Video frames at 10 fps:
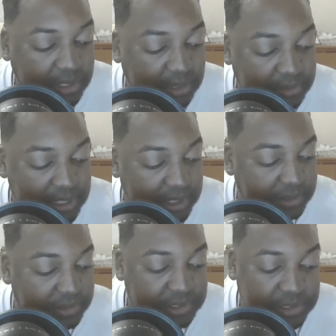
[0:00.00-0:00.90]
I'm telling you,
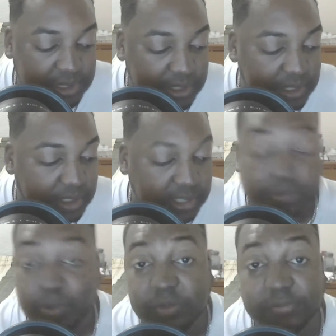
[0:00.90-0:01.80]
it's
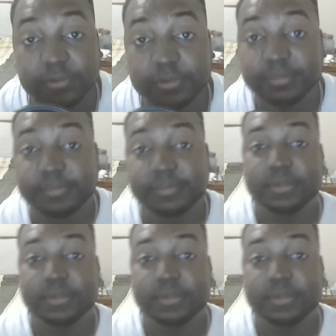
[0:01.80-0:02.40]
wonderful.